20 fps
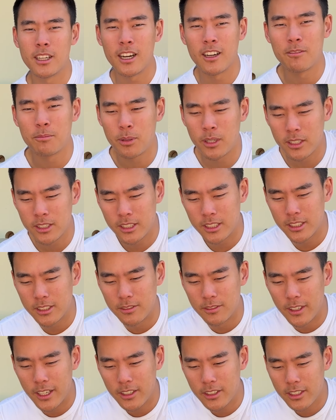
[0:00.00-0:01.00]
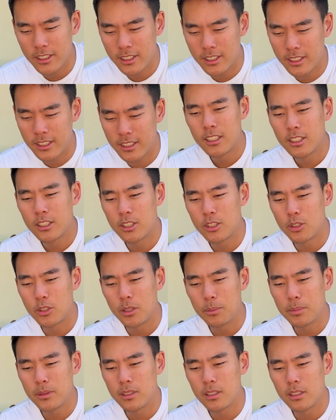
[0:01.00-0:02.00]
I've purchased various
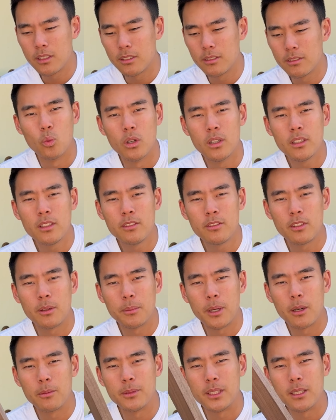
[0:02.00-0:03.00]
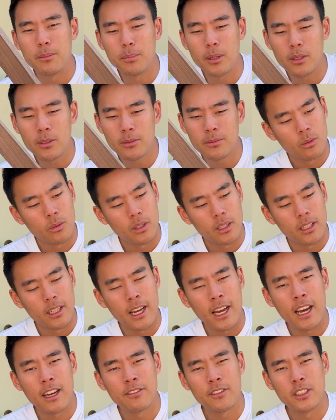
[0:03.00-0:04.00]
strips of wood from Home Depot,
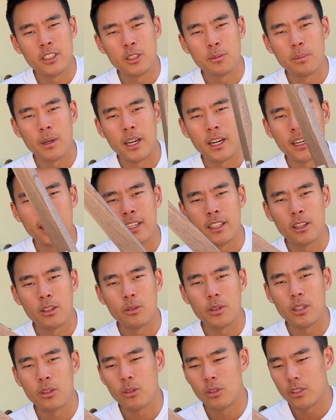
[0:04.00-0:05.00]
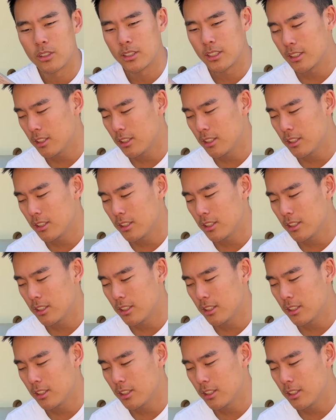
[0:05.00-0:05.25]
1.5 inch by 3/4